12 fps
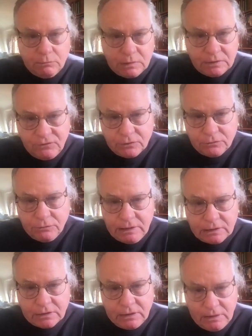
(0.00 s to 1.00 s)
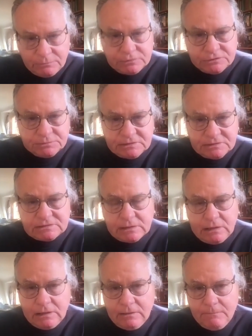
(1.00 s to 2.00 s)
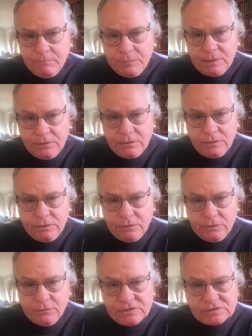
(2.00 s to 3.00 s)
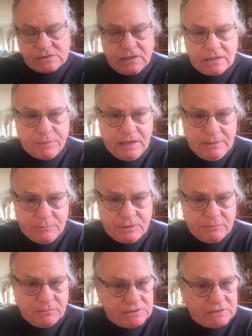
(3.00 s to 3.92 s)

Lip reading: one of your great accomplishments, you know, this is not a pipe dream.